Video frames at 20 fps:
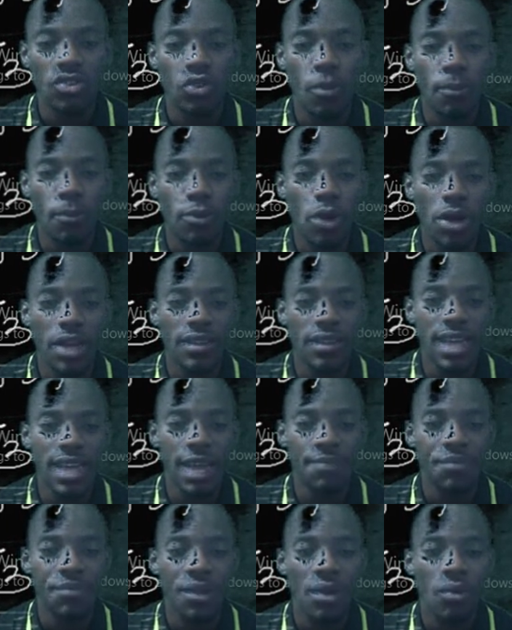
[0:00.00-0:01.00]
So plug it
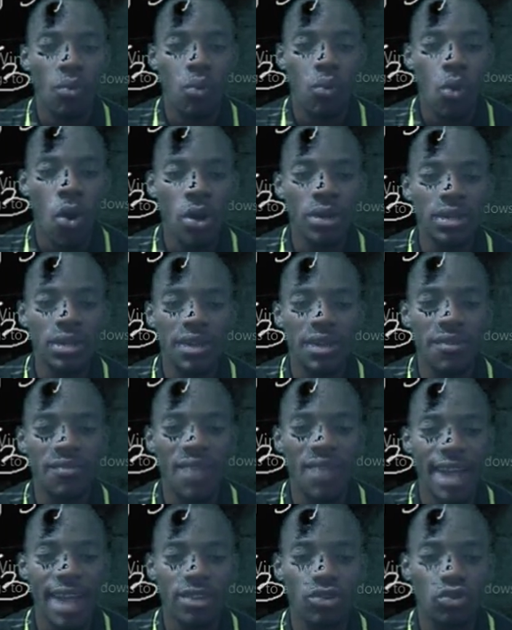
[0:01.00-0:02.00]
in. 1
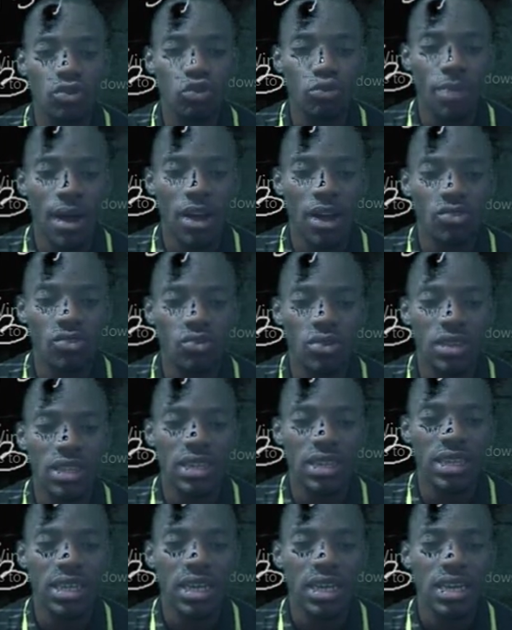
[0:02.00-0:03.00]
divide 2 minus root
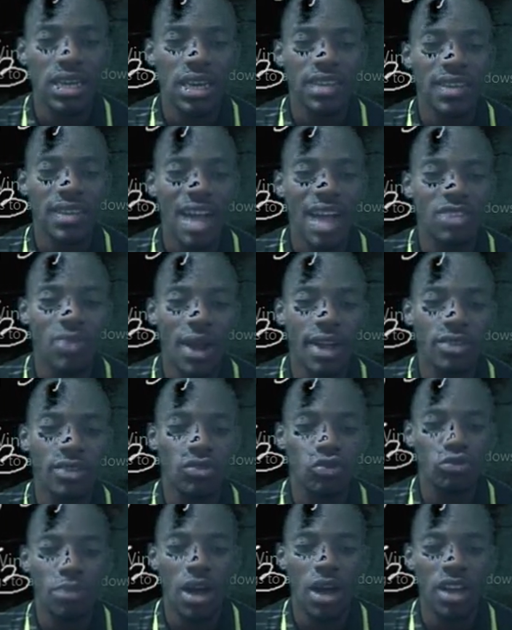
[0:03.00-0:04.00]
3 is actually
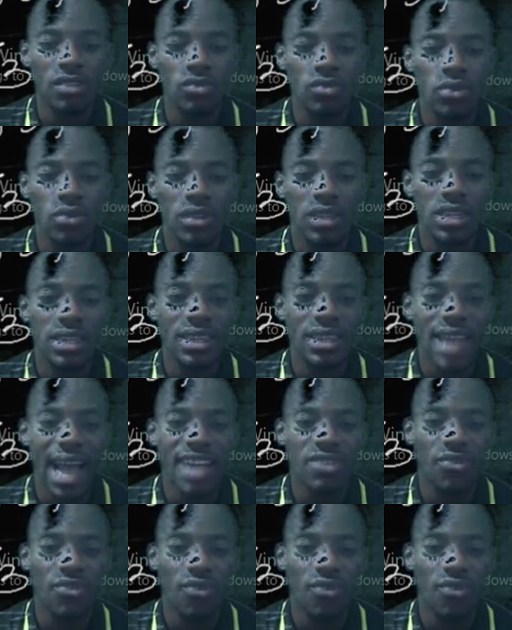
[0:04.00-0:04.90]
2 minus root 3 times